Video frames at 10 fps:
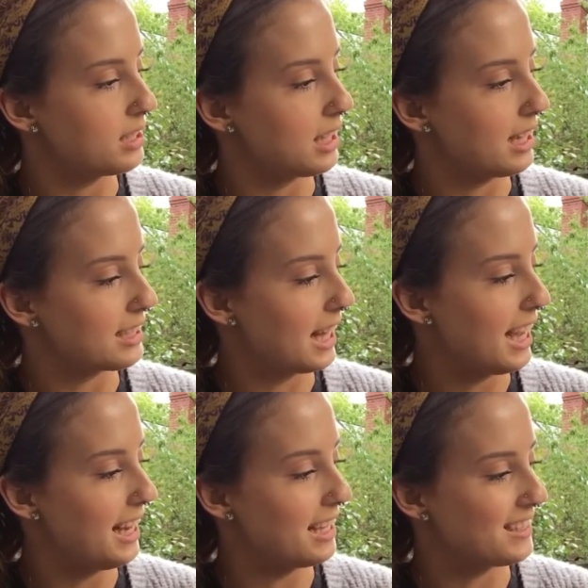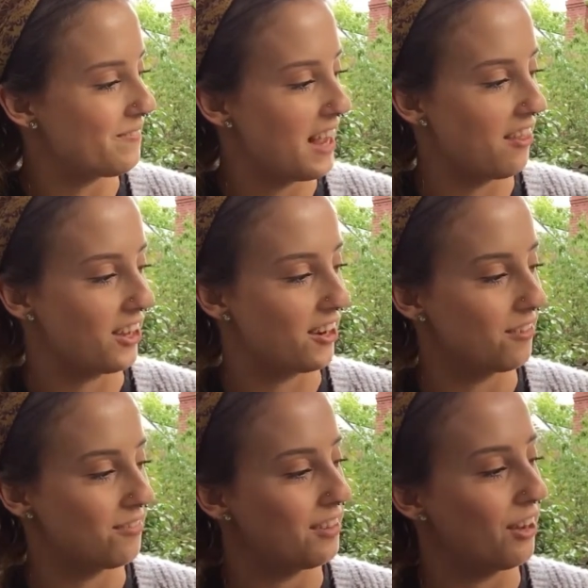as light as a feather,
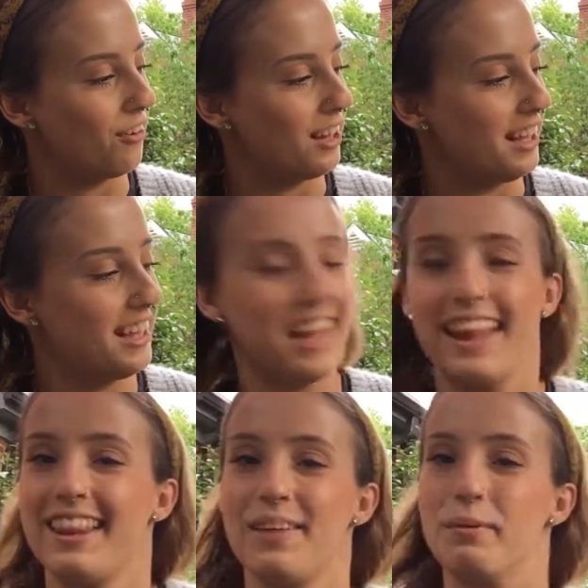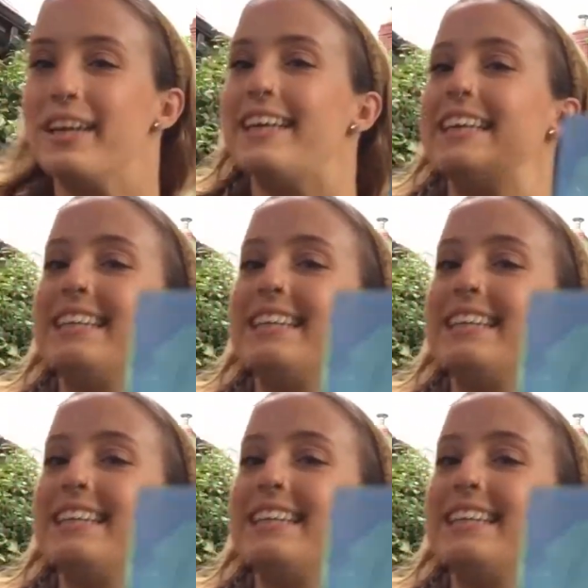floating in the breeze.